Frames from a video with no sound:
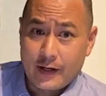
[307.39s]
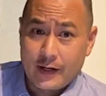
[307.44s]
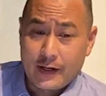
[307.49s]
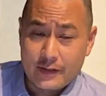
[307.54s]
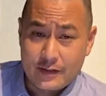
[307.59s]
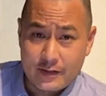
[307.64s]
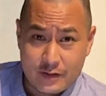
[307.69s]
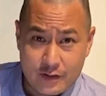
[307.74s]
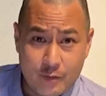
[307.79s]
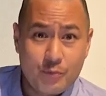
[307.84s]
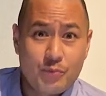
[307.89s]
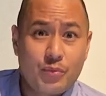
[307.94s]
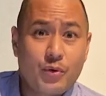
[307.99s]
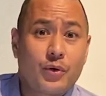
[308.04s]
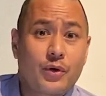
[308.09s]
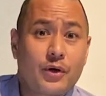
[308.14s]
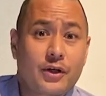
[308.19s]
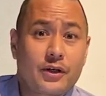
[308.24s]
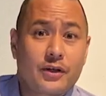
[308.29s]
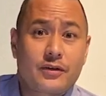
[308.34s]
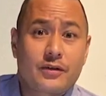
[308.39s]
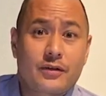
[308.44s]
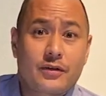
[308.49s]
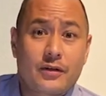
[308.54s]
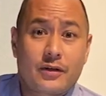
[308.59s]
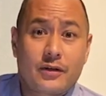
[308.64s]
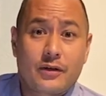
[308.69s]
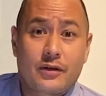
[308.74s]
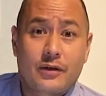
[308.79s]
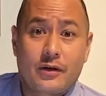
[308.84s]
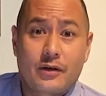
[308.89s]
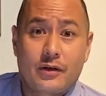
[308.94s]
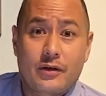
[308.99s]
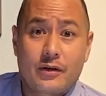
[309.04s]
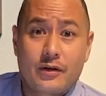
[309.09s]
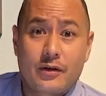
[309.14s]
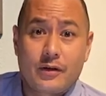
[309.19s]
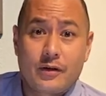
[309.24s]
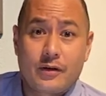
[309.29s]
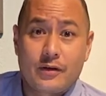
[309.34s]
at some point,
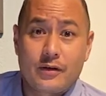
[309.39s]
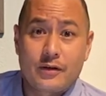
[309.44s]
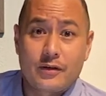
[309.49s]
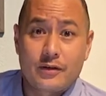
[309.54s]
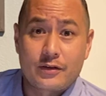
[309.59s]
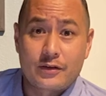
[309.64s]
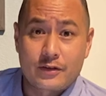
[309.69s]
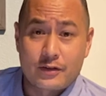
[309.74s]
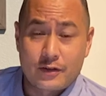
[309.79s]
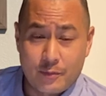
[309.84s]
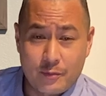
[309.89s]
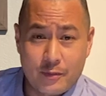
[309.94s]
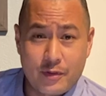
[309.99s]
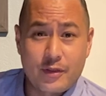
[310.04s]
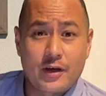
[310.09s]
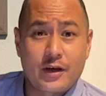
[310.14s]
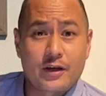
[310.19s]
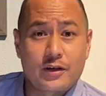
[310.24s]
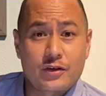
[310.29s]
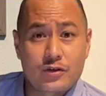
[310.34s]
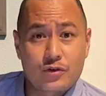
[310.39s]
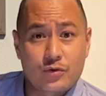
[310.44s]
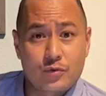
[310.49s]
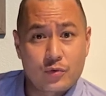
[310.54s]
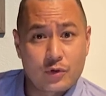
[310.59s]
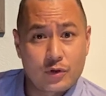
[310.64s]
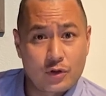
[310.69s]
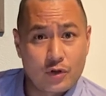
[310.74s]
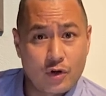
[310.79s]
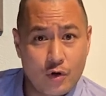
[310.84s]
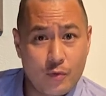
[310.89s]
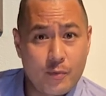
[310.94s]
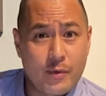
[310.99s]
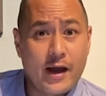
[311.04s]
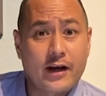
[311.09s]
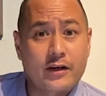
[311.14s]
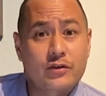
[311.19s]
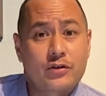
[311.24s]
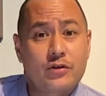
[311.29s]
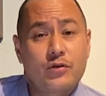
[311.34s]
some things will go
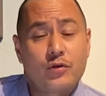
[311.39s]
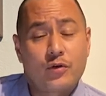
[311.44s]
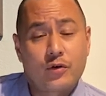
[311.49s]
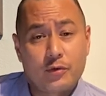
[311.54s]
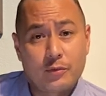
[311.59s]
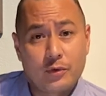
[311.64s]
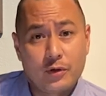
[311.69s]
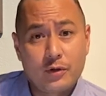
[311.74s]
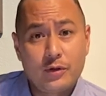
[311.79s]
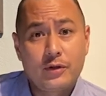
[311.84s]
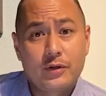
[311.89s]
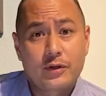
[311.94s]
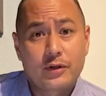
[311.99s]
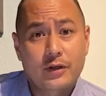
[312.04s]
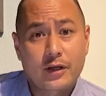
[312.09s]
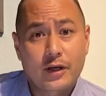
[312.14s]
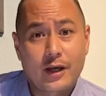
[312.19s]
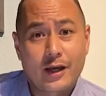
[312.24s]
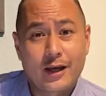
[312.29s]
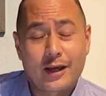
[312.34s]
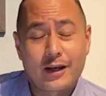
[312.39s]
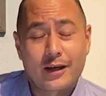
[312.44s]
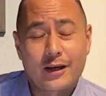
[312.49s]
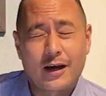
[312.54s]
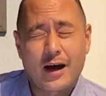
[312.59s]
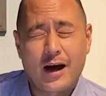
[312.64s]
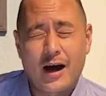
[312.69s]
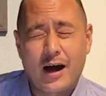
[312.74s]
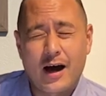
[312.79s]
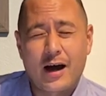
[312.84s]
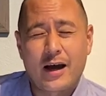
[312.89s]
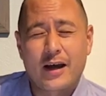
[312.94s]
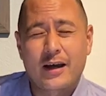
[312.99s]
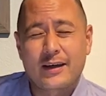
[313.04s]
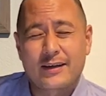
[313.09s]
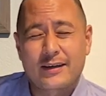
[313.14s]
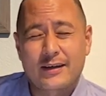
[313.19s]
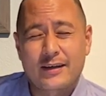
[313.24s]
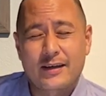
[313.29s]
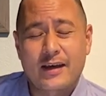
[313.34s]
back to normal, and
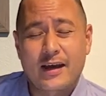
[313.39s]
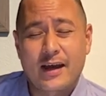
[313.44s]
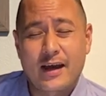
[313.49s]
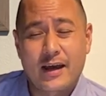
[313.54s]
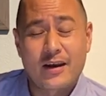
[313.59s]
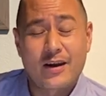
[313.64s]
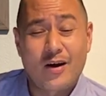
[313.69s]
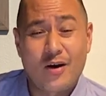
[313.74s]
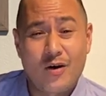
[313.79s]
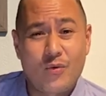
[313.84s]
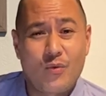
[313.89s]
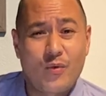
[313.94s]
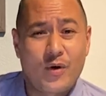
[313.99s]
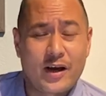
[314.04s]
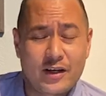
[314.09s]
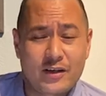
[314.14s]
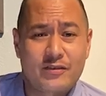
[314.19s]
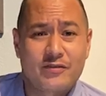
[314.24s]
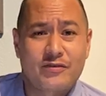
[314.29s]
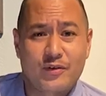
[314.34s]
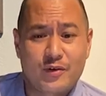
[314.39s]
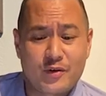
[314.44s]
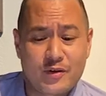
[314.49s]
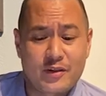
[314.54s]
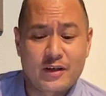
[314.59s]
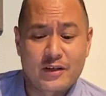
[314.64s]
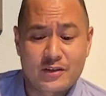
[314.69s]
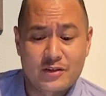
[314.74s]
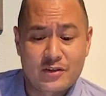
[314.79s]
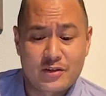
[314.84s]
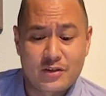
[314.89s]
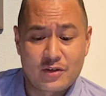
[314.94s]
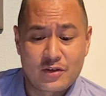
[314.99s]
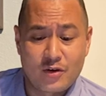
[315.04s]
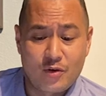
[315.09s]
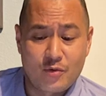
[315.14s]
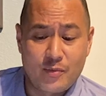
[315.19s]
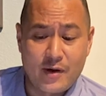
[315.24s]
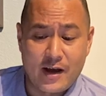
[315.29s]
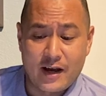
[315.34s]
I cannot wait for things to
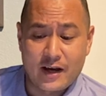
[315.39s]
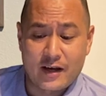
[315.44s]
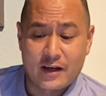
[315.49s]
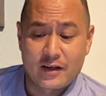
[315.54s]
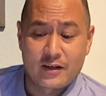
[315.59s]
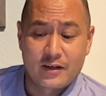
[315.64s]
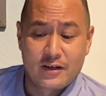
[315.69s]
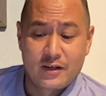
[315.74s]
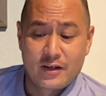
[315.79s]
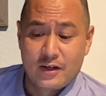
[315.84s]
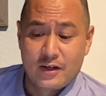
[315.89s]
go back